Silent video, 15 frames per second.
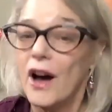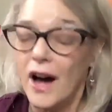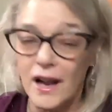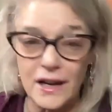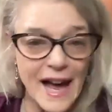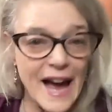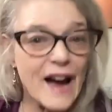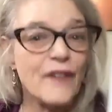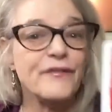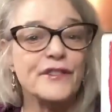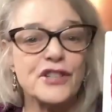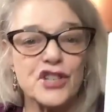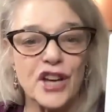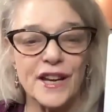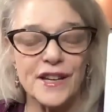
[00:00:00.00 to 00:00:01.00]
allow for
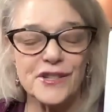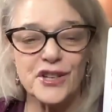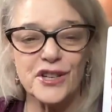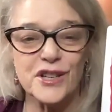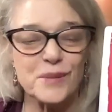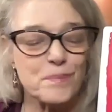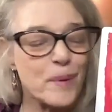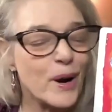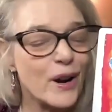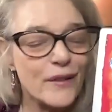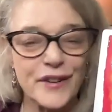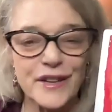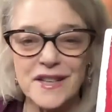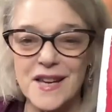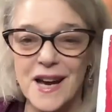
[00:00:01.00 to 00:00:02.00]
changes,
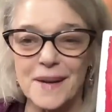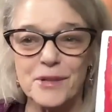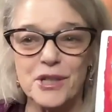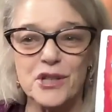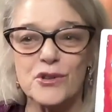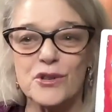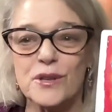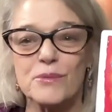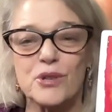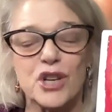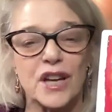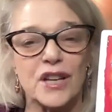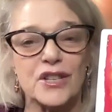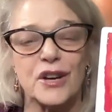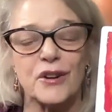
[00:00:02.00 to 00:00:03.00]
perfect time to do some
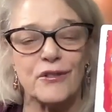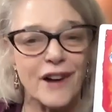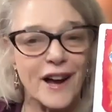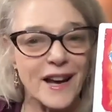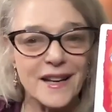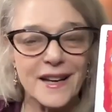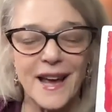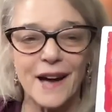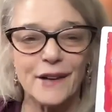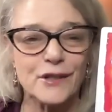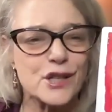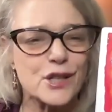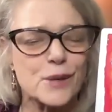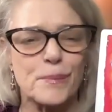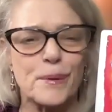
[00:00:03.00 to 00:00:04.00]
changing right now
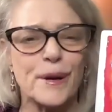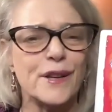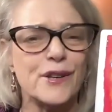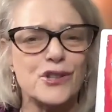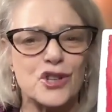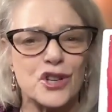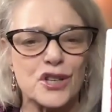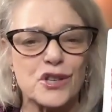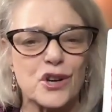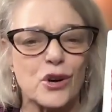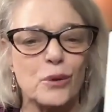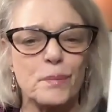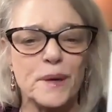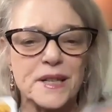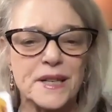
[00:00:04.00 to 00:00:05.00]
as spring has just
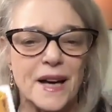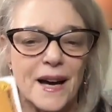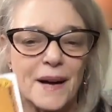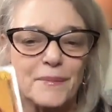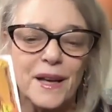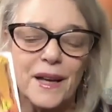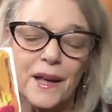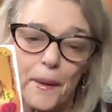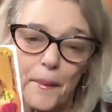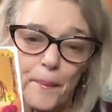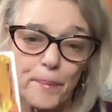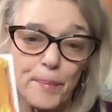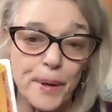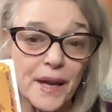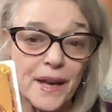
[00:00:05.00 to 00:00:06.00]
opened up.
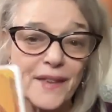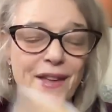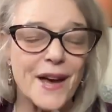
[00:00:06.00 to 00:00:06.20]
Be